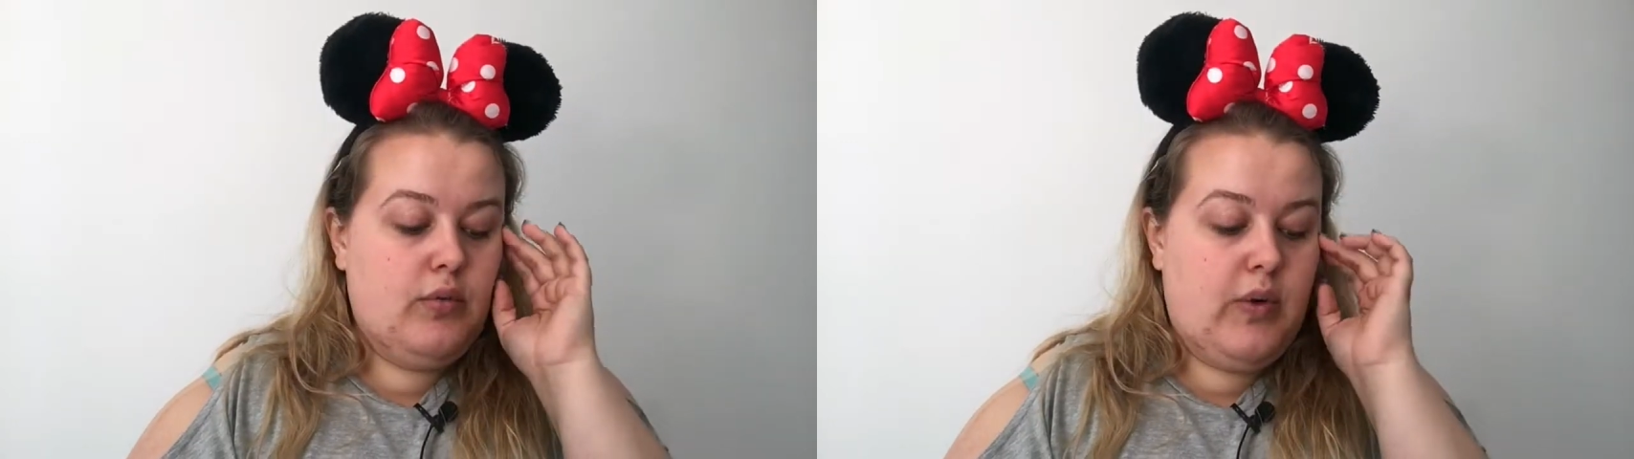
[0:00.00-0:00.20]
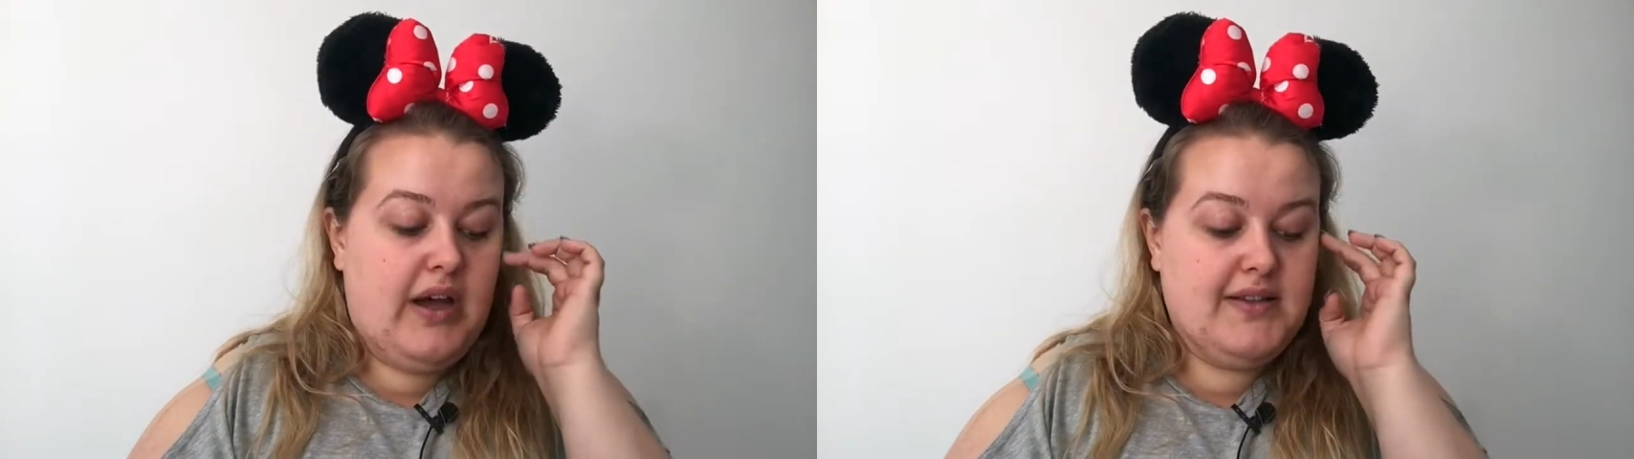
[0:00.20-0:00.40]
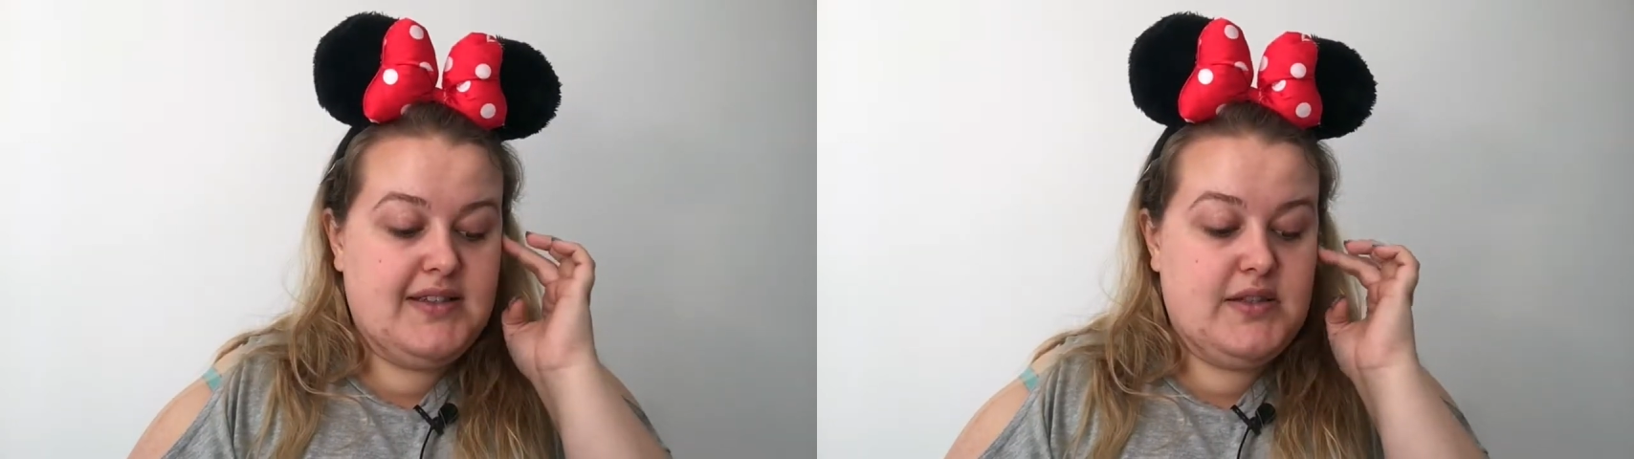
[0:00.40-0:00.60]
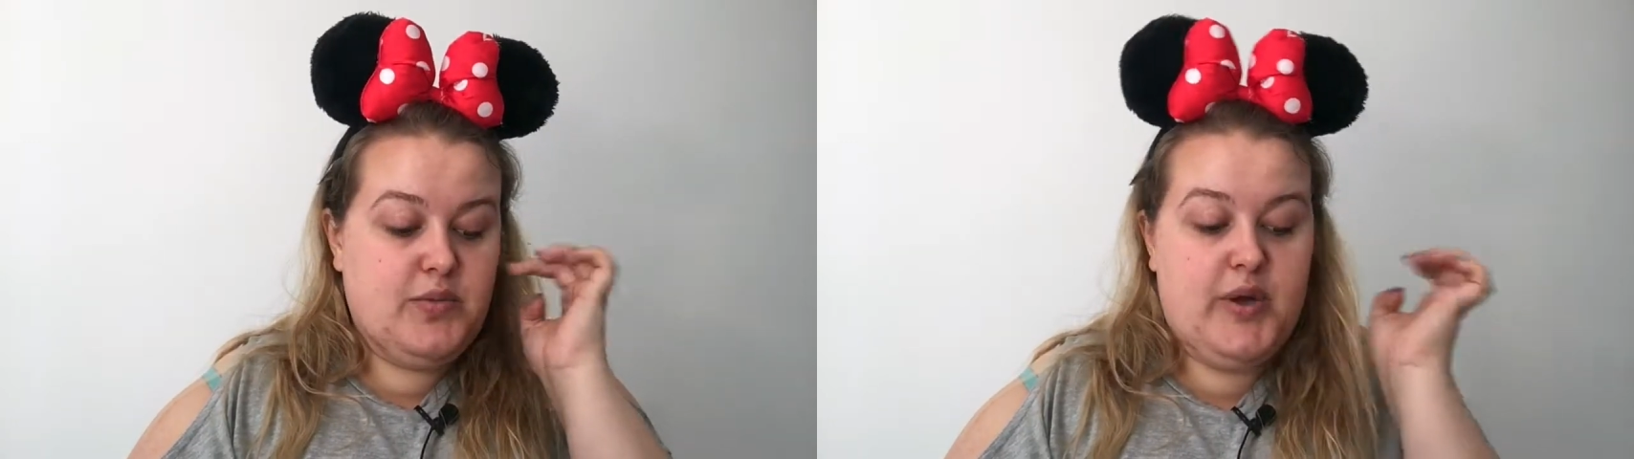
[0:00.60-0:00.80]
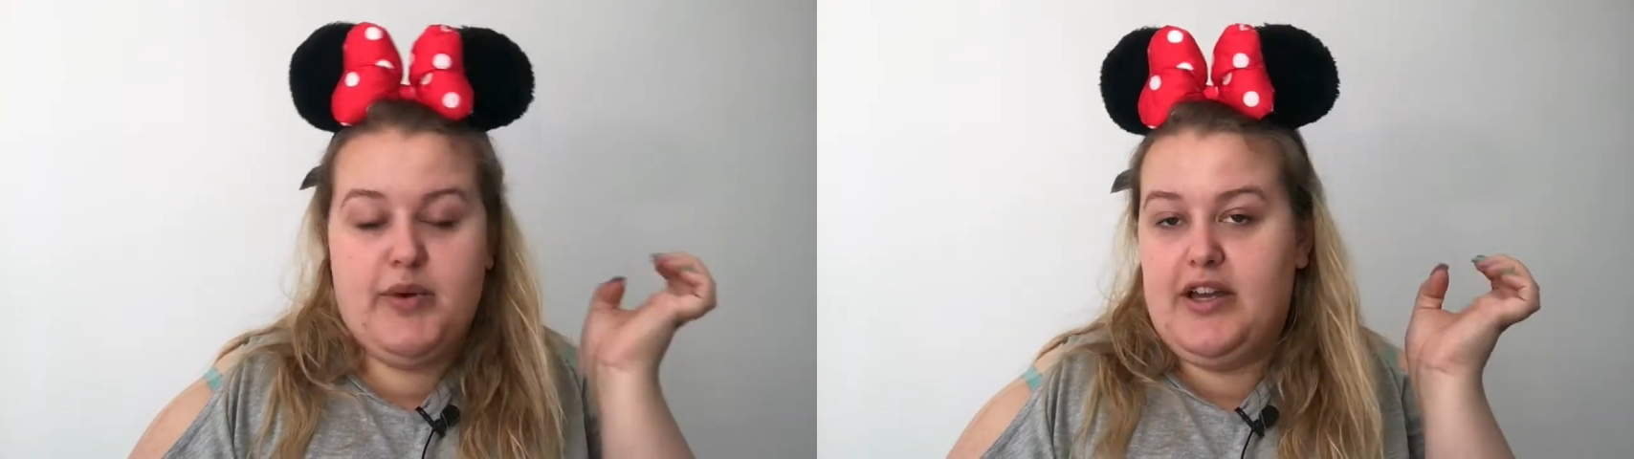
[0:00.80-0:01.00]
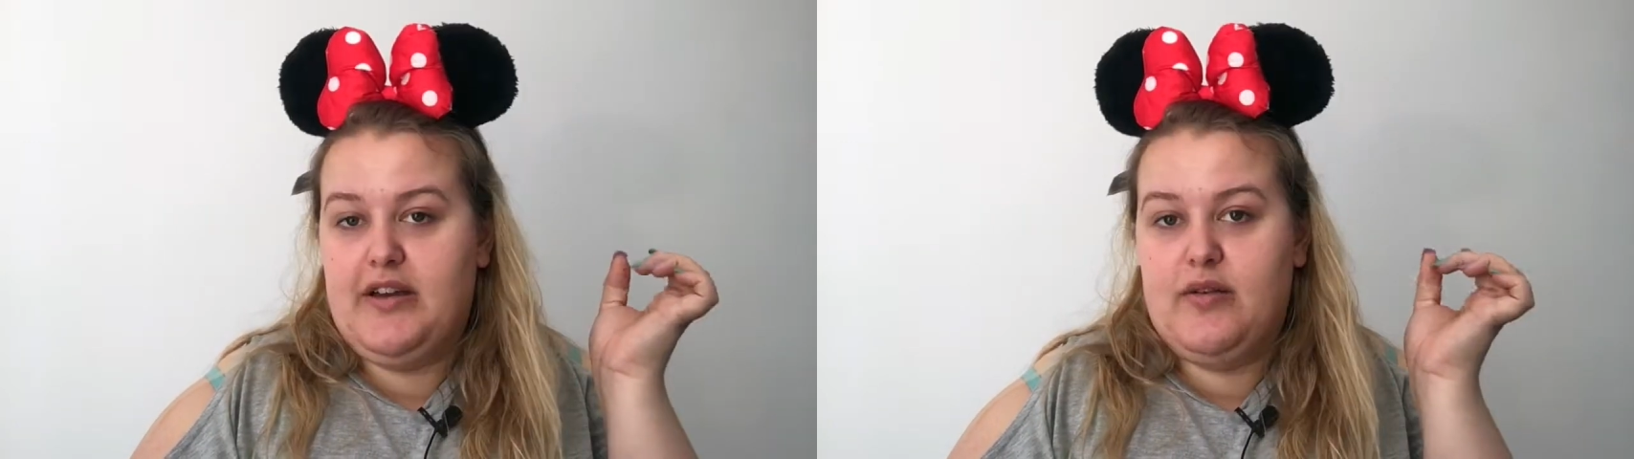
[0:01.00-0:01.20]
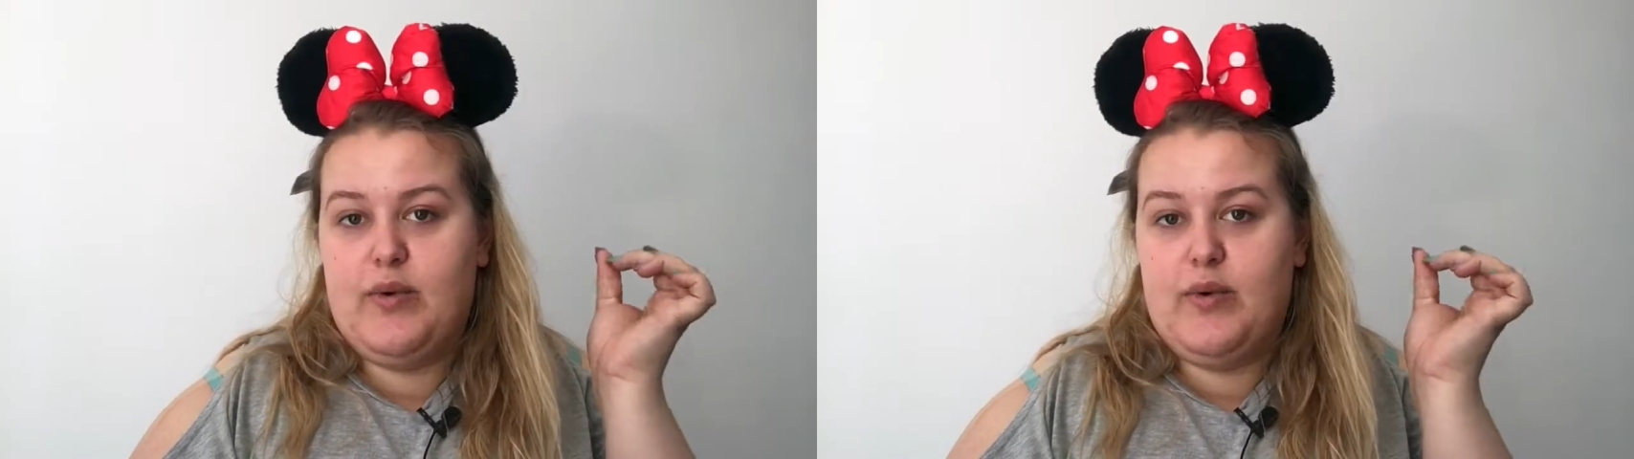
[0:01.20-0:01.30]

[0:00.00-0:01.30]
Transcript: whilst we were